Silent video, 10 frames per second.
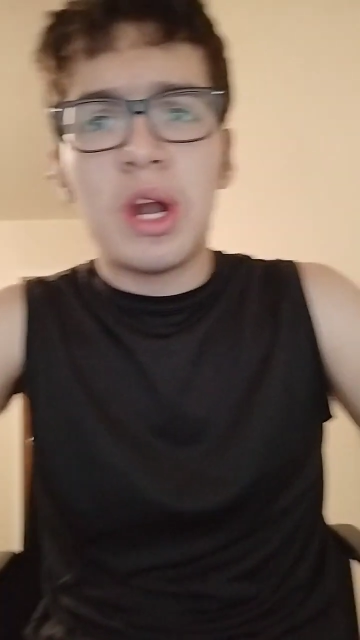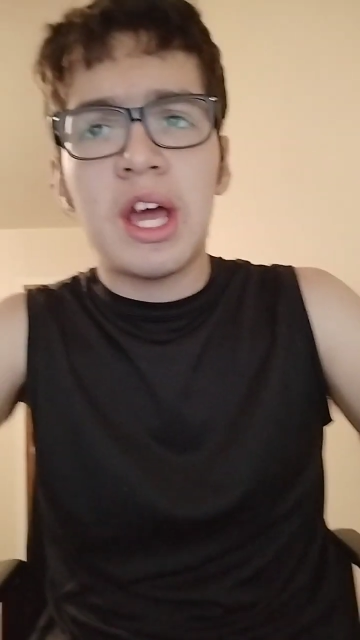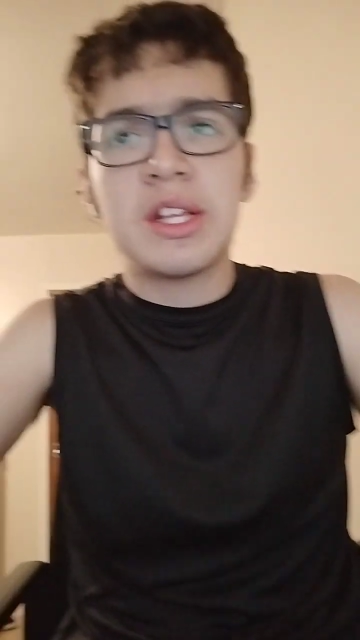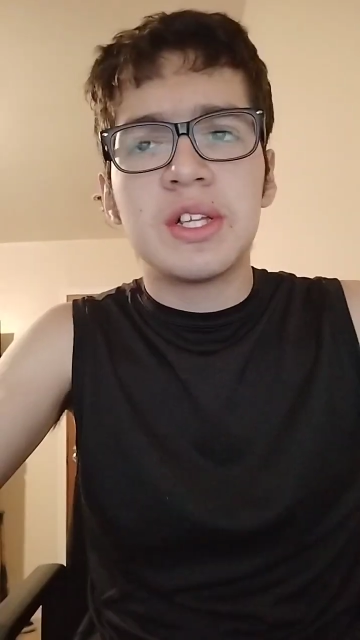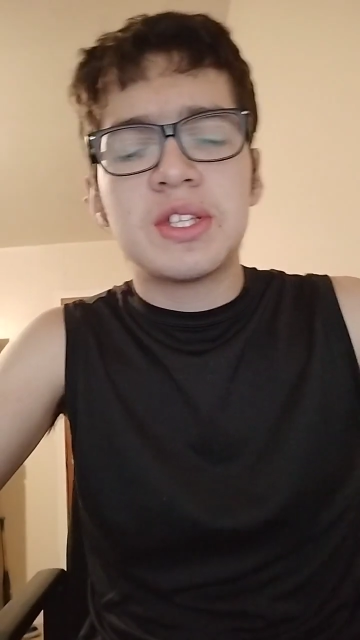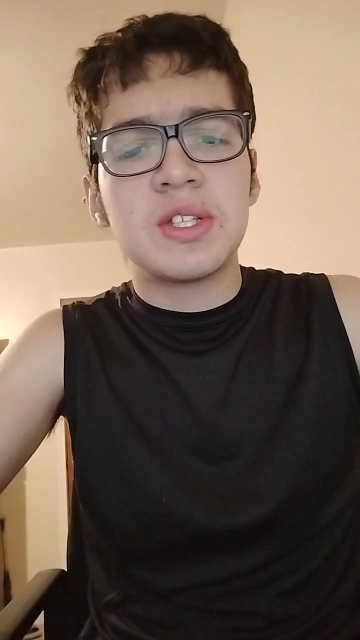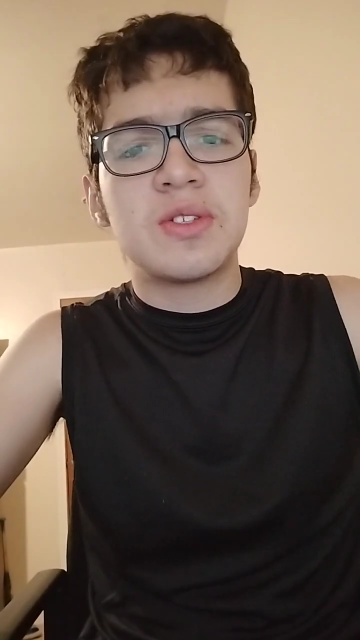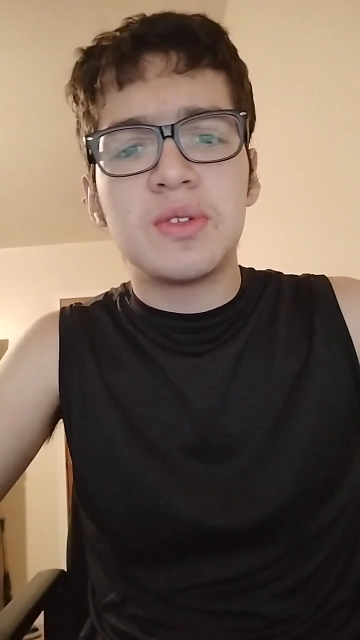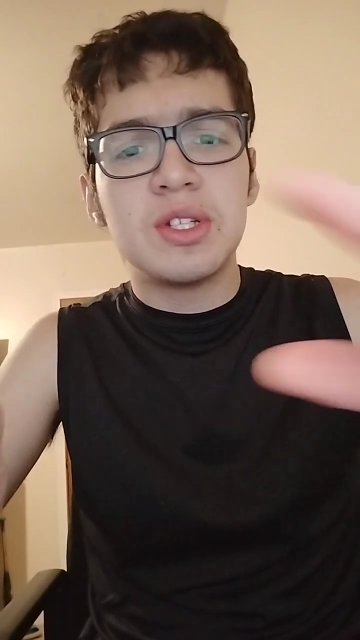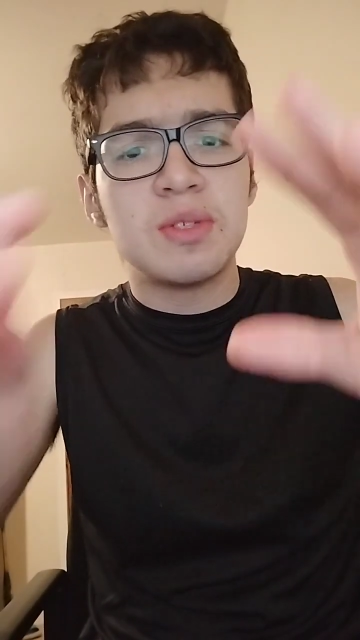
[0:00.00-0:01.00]
when I listen
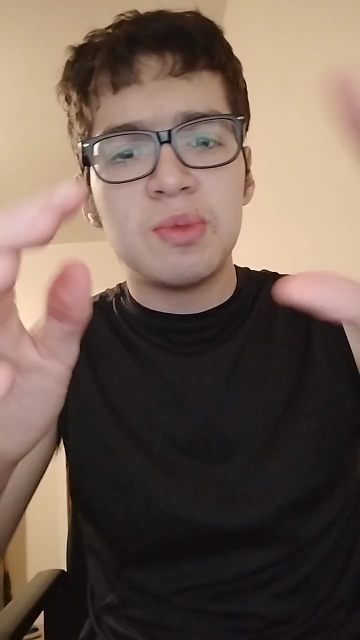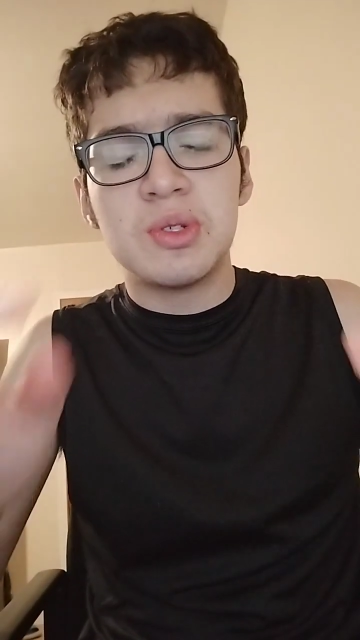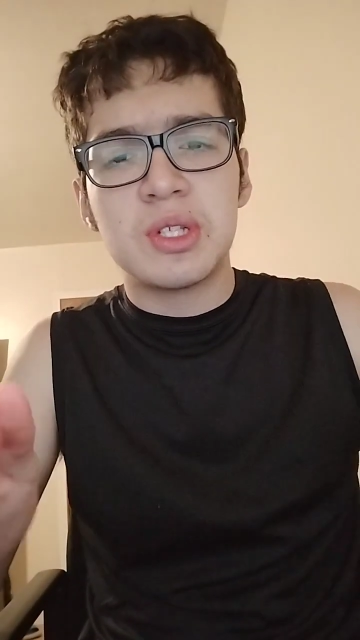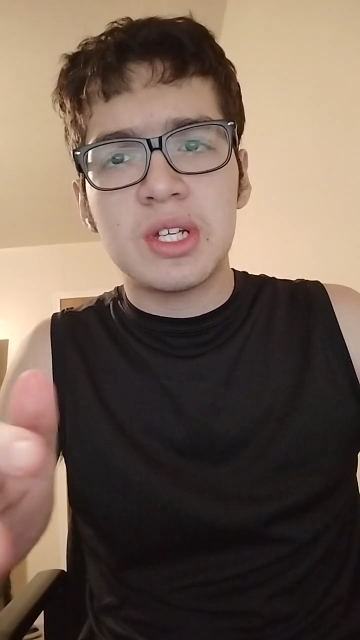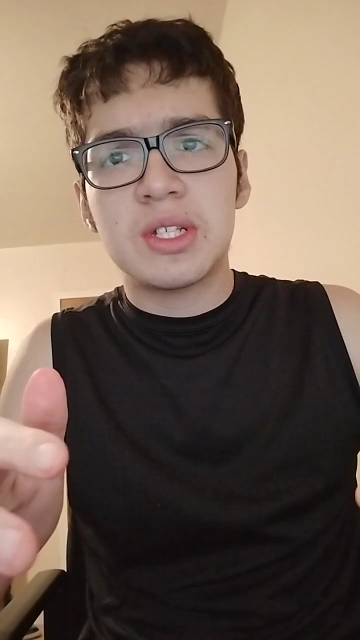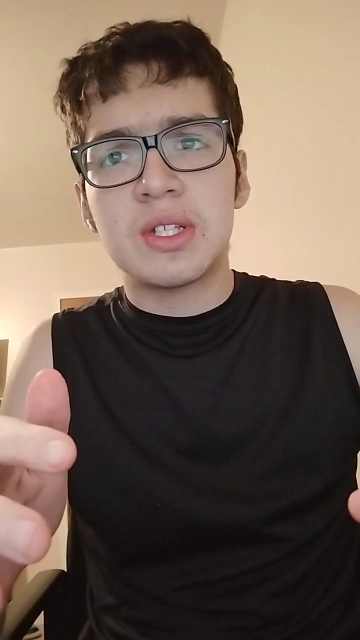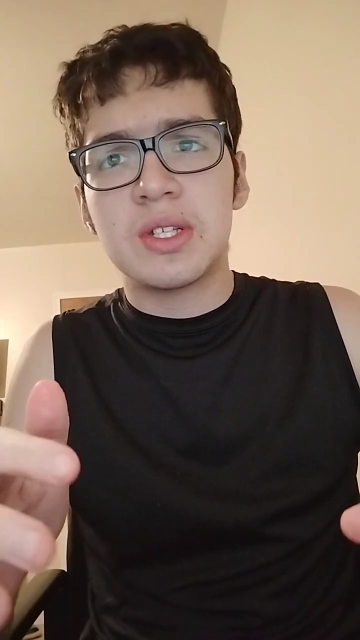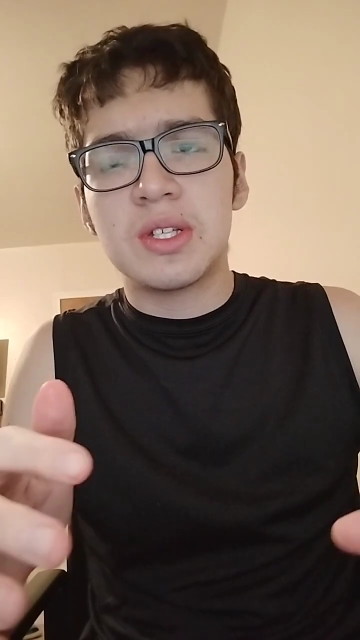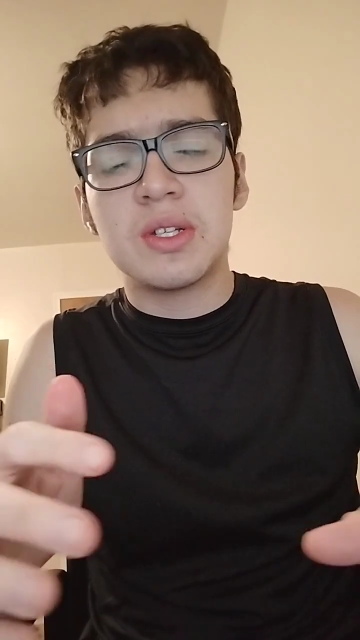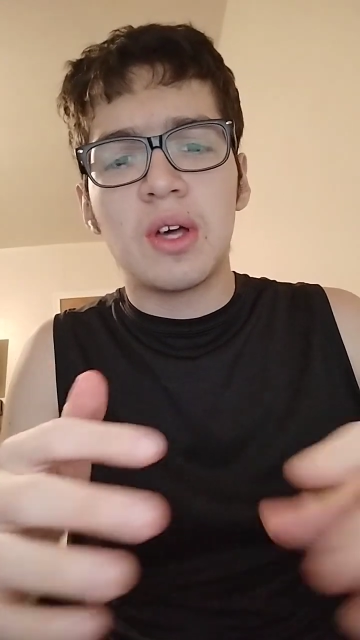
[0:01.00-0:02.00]
to these
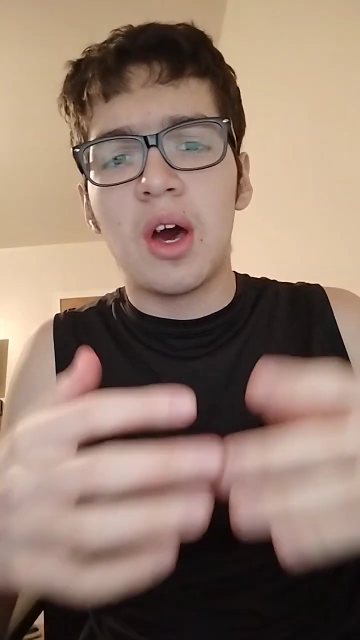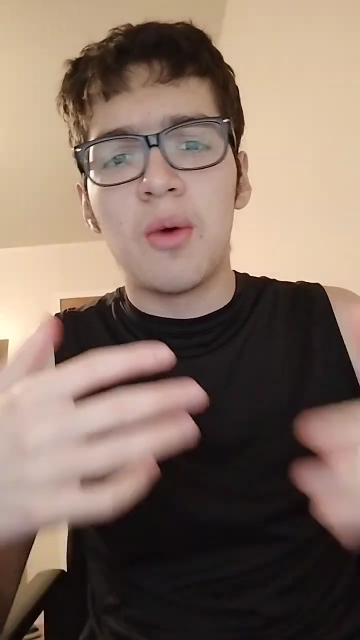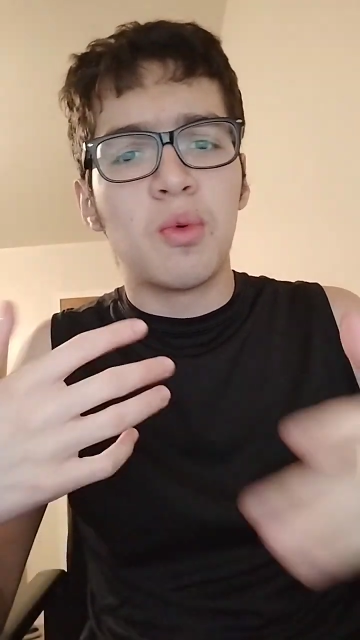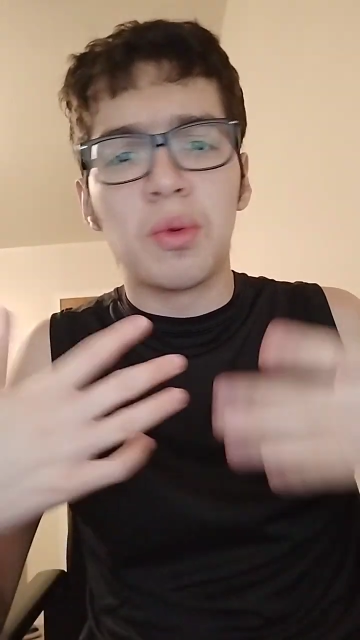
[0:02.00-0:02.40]
musics uh,